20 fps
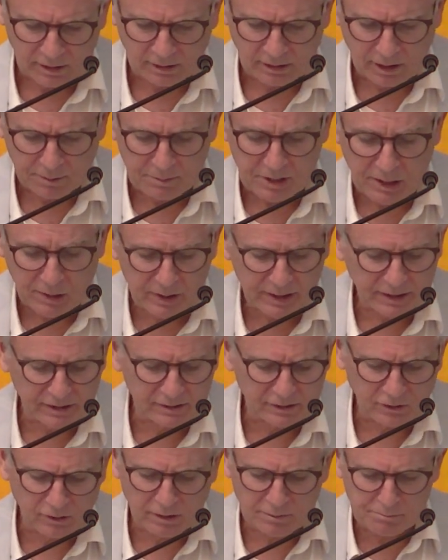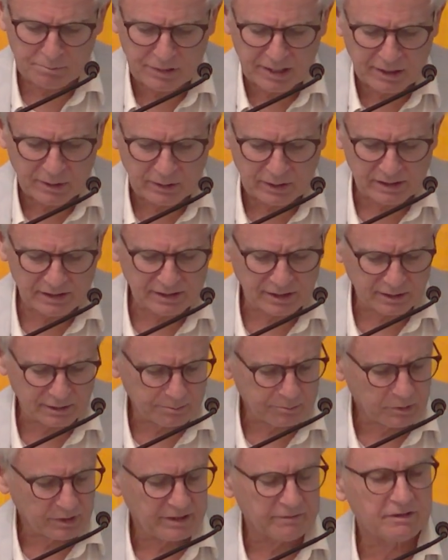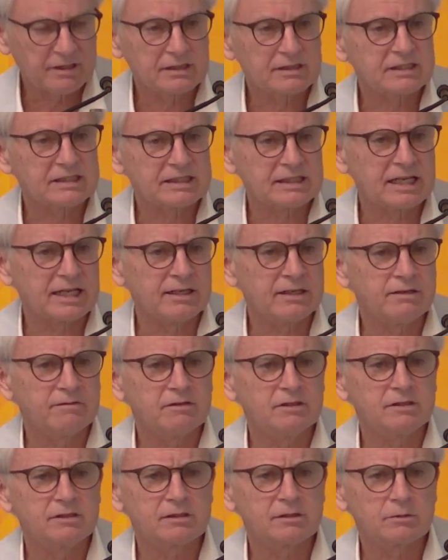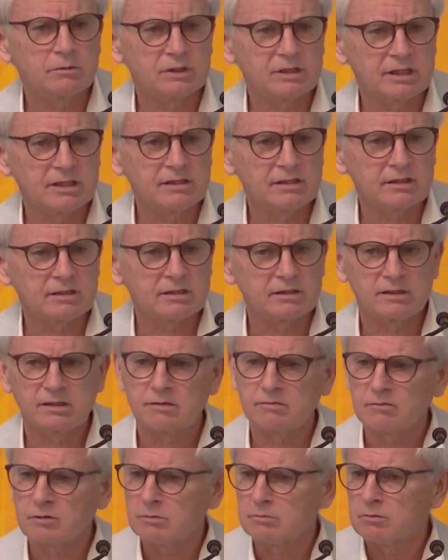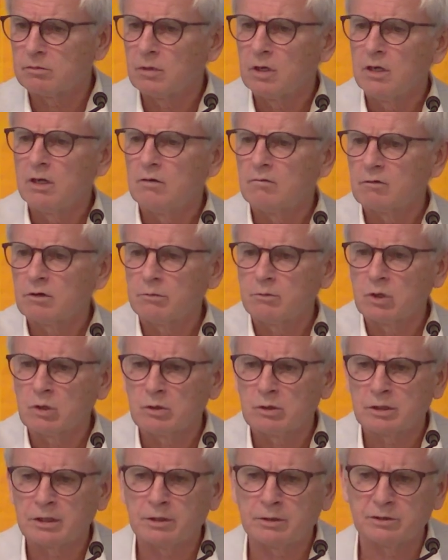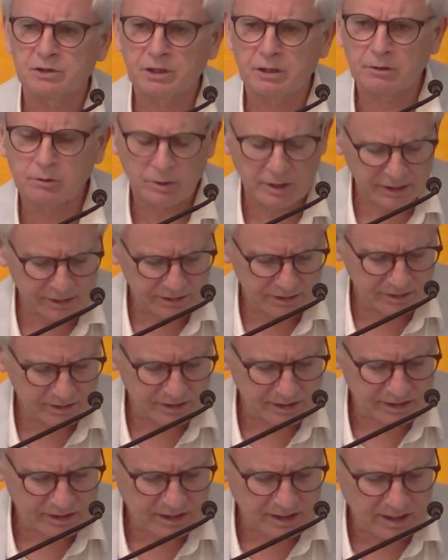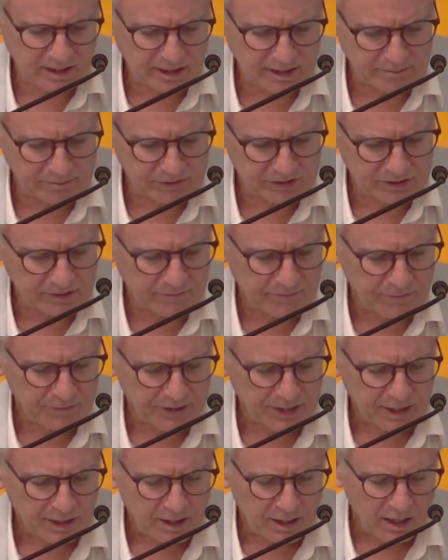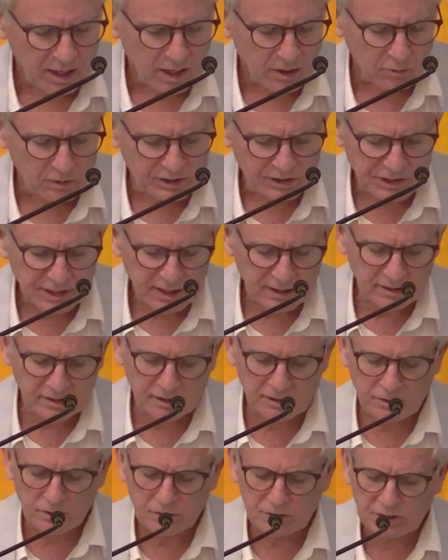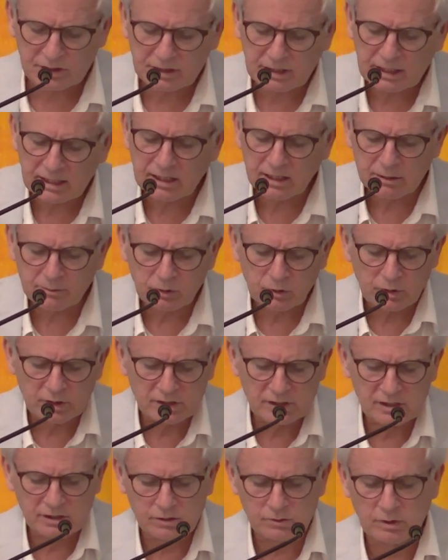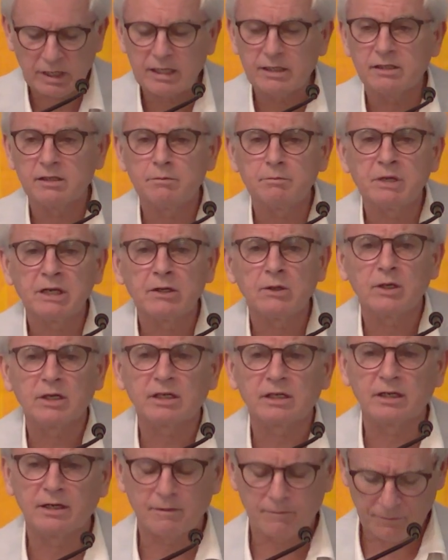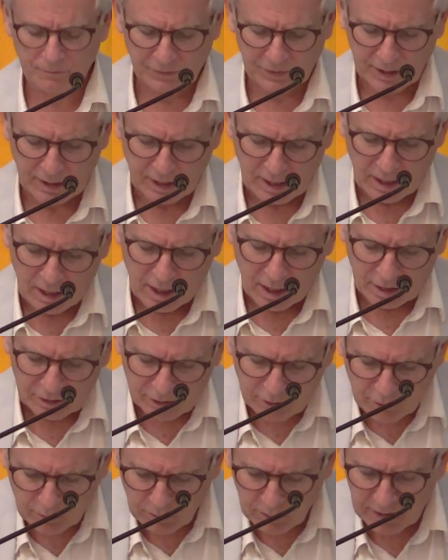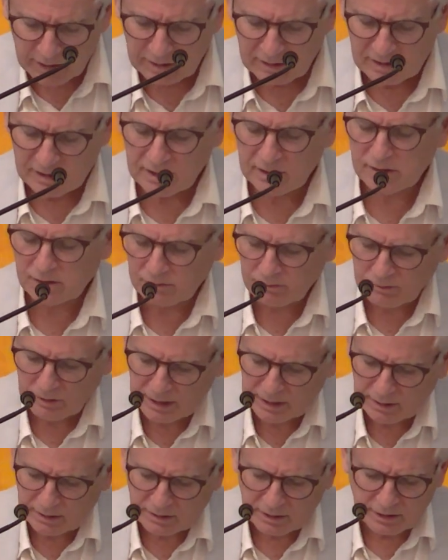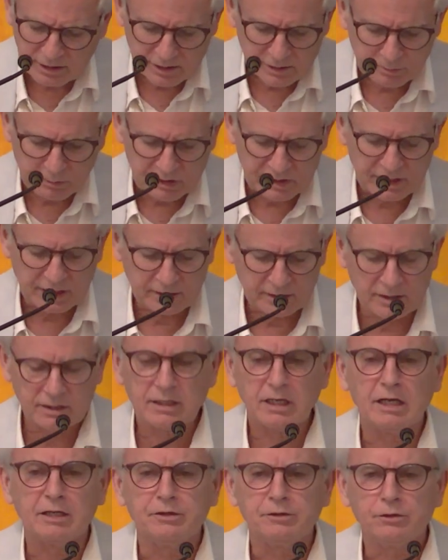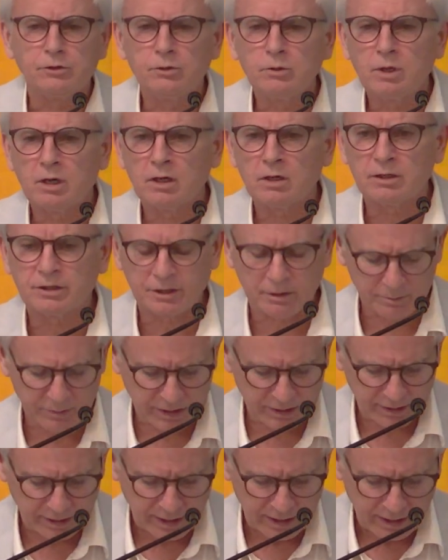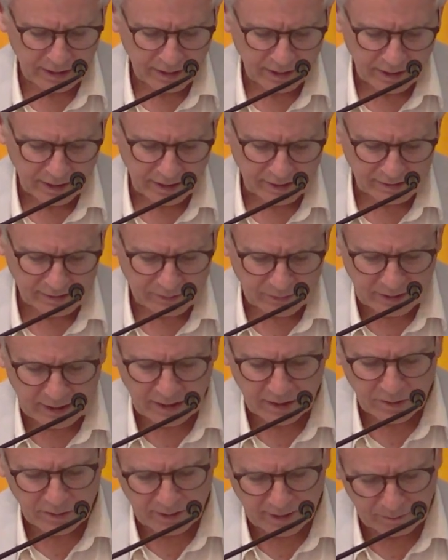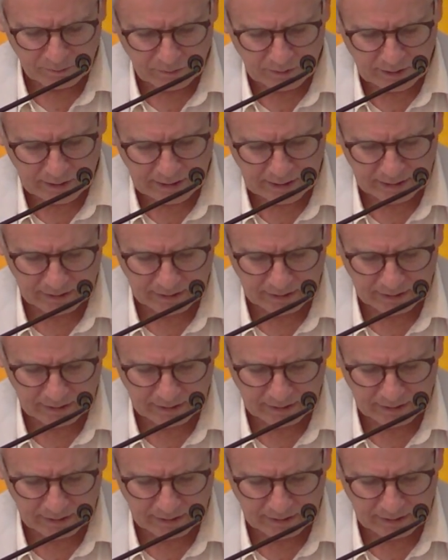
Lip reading: Americans are embarrassed at the previous nativist resistance from earlier generations and times. Reject the notion that immigrants threaten America. No one since Franklin has presented a new argument as to how and why